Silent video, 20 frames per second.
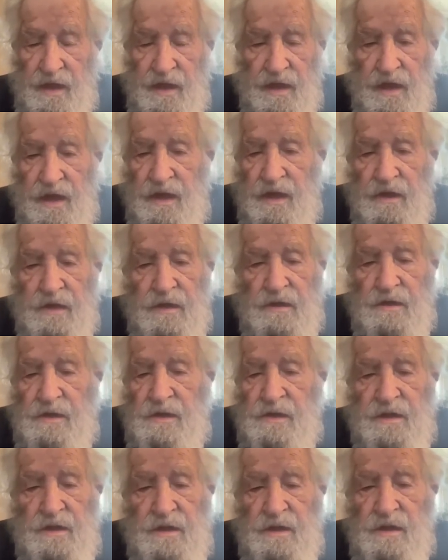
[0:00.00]
Here, it's
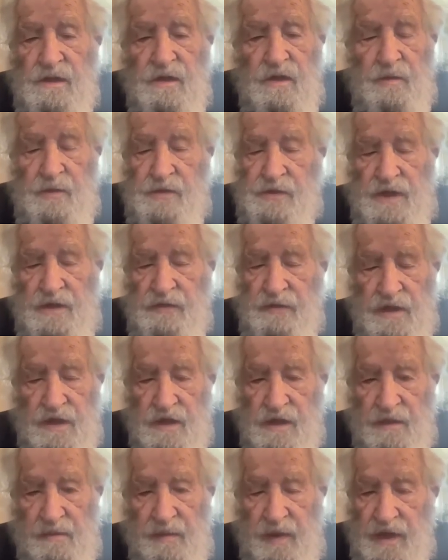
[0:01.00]
almost even
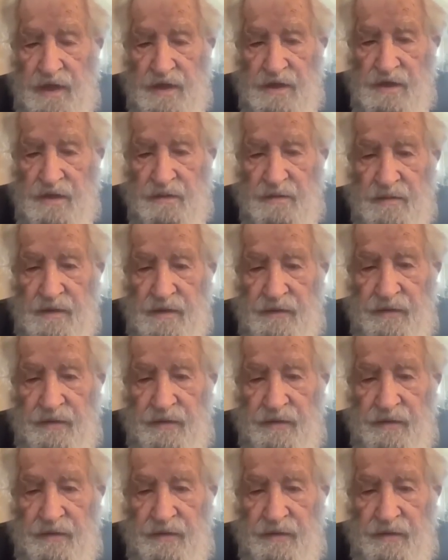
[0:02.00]
unimaginable.